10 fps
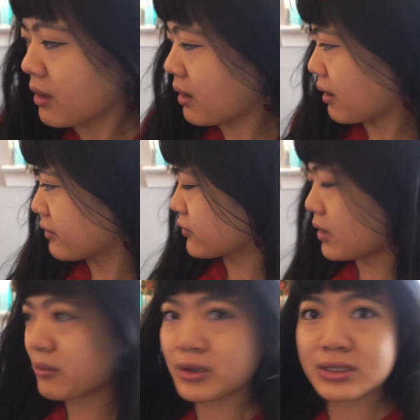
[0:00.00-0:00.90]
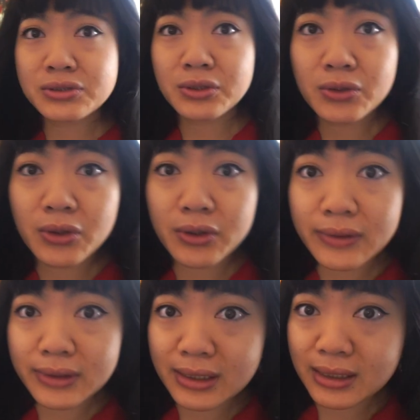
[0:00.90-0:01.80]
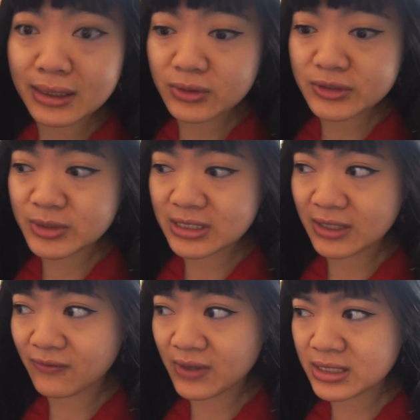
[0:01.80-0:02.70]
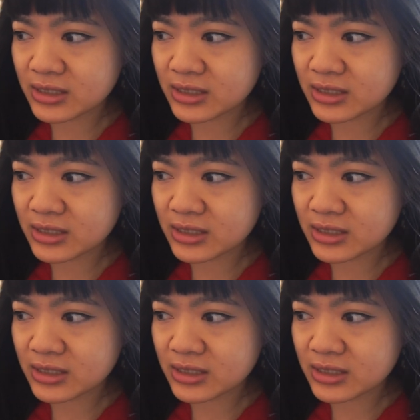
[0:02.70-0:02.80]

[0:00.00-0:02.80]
Uh, so yeah, I'm gonna start on the Christmas invite.